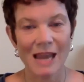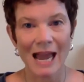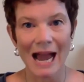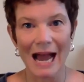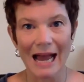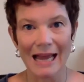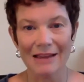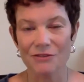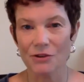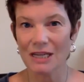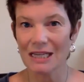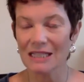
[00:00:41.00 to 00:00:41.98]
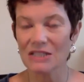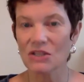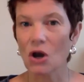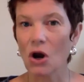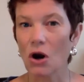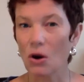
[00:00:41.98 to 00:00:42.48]
If your kids
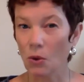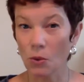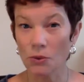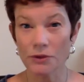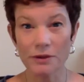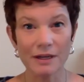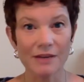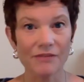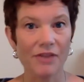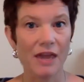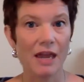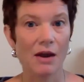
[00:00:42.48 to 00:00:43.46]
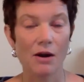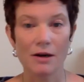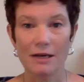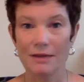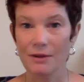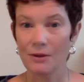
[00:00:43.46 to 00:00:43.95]
are older, if they are
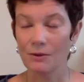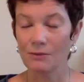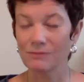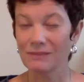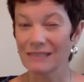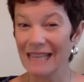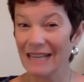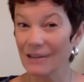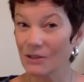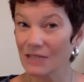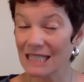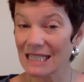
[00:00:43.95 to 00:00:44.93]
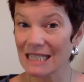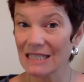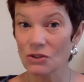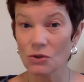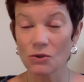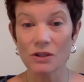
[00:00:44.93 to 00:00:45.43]
in their later
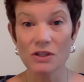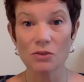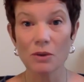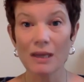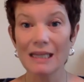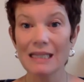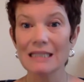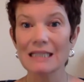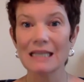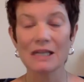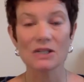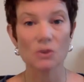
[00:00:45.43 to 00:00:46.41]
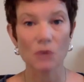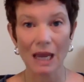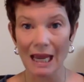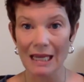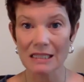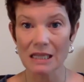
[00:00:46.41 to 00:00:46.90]
teens, early 20s, then it's
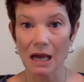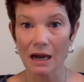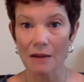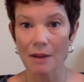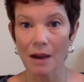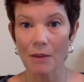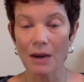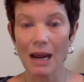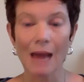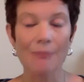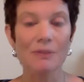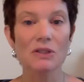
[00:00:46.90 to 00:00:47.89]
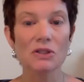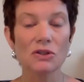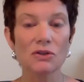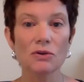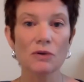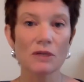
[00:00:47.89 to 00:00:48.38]
okay to talk about what happened to
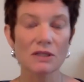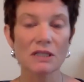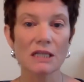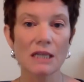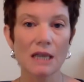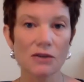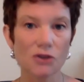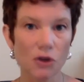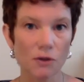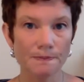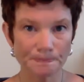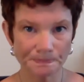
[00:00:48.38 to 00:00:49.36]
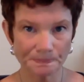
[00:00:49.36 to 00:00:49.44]
you as a teenager.